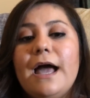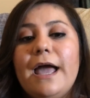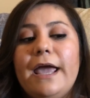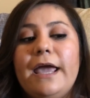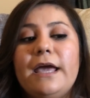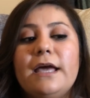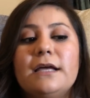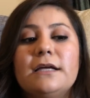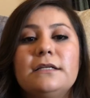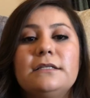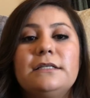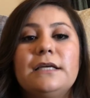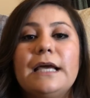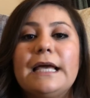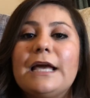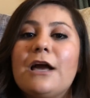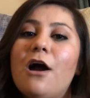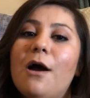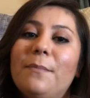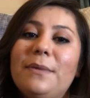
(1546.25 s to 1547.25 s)
And
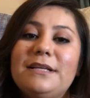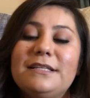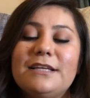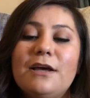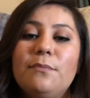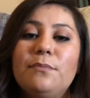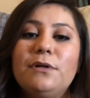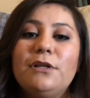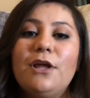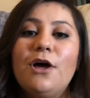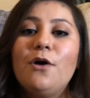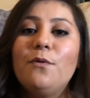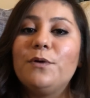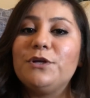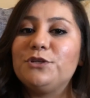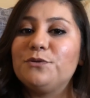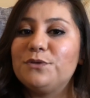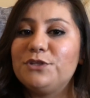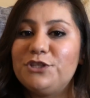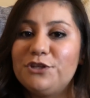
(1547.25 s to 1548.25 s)
comment down below
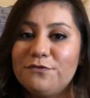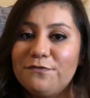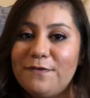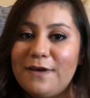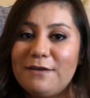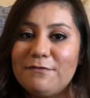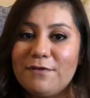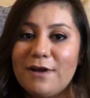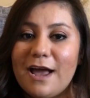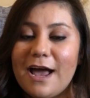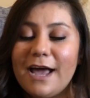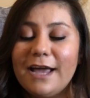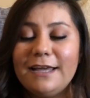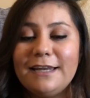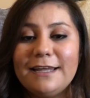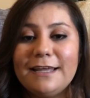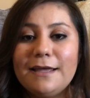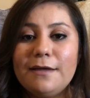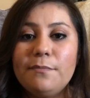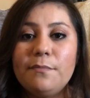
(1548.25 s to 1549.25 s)
which was your favorite
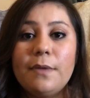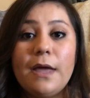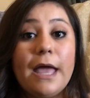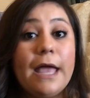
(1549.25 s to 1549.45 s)
item.